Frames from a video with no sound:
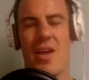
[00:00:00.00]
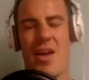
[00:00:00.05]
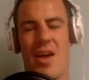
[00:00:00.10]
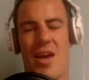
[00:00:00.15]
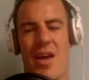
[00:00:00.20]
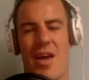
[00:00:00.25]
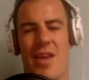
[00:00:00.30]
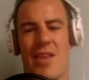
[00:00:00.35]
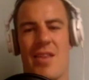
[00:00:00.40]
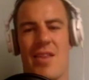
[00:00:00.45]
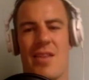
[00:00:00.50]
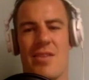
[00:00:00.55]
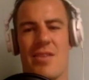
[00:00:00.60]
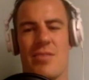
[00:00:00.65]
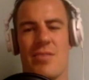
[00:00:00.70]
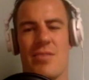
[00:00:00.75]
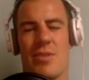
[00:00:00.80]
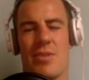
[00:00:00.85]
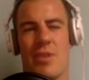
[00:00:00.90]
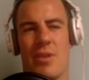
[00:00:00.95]

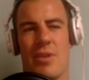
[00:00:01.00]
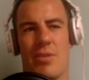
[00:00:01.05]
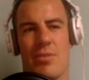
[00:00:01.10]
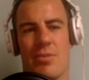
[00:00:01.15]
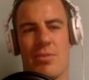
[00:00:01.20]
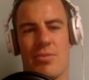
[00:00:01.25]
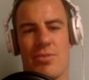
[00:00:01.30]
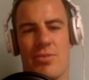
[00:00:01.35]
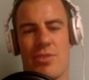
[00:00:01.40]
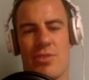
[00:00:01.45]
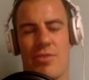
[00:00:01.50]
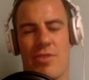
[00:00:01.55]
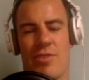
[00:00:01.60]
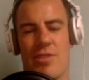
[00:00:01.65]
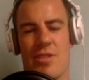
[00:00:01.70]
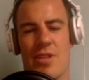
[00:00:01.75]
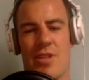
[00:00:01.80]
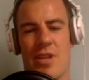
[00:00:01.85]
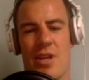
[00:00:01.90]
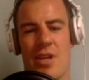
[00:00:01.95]
that's one thing I'm sort of
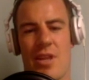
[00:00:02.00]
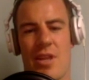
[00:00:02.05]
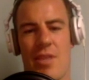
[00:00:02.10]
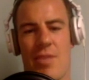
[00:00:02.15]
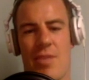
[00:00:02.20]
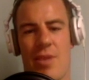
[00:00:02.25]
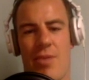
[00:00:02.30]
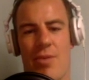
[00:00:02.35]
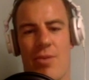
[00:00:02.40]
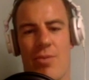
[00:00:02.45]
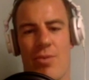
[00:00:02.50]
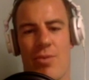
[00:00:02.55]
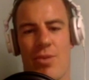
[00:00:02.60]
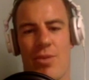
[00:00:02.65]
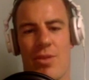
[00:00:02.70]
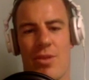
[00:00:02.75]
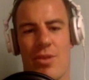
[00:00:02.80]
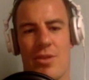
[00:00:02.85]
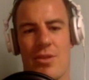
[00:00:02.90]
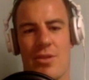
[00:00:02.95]
fascinated at the moment
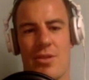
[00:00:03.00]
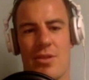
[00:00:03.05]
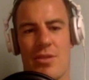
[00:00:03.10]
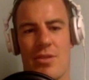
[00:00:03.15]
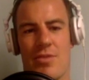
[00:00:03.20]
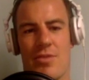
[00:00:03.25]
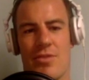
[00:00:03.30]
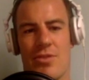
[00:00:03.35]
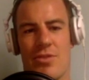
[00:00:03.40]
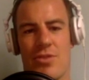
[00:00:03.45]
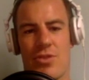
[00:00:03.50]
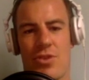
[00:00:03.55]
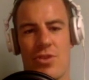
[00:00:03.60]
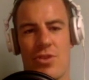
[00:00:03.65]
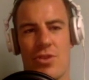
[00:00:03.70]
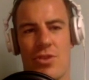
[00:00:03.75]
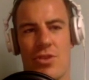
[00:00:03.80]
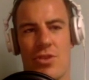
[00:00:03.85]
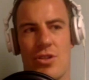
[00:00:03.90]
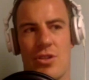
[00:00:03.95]
with, this sort of
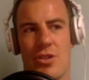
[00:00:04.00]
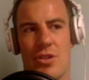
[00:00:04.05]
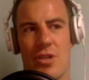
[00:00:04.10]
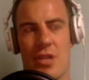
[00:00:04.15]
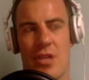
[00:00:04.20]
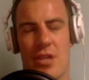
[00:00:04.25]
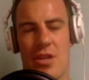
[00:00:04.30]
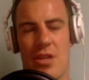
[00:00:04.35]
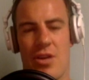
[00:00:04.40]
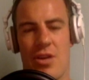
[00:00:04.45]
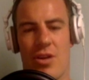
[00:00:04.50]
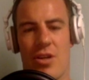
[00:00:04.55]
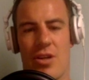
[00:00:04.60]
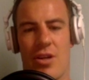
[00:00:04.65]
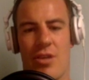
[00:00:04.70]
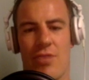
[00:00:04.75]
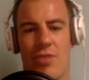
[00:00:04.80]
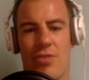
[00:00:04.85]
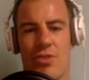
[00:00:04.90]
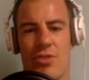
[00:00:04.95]
surge in the
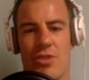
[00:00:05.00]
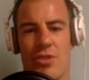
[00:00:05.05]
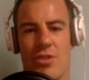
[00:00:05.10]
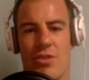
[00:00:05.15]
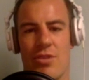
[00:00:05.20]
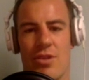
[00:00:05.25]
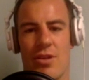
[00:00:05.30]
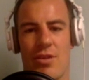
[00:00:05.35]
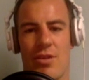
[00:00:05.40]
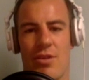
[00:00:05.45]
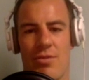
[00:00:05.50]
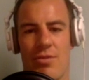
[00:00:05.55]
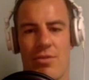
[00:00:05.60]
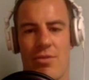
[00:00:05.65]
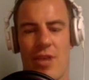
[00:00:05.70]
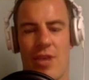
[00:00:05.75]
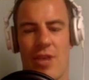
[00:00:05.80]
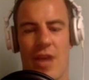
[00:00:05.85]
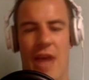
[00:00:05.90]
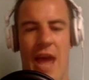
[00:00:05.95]
idea of regenerative
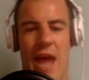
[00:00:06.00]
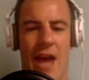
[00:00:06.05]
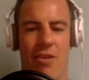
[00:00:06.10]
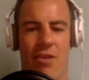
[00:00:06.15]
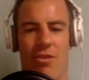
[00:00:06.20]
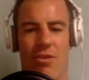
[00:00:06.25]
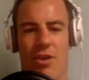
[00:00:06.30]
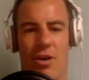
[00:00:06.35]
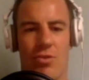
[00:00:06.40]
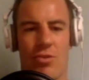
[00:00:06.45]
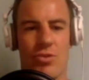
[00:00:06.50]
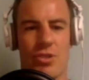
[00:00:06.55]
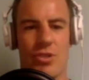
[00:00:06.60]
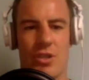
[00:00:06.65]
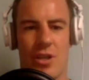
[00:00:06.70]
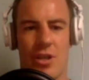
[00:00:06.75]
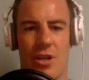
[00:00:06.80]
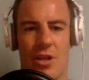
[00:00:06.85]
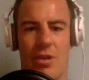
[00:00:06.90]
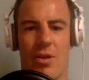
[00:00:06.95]

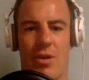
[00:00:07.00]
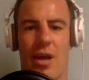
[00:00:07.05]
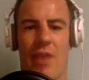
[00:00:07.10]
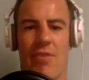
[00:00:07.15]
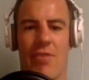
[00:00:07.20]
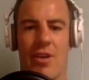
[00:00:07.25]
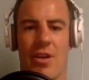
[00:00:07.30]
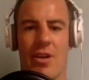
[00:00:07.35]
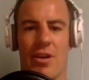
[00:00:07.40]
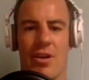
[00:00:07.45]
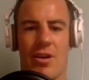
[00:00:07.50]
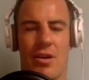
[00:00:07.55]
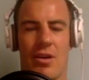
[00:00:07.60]
agriculture, having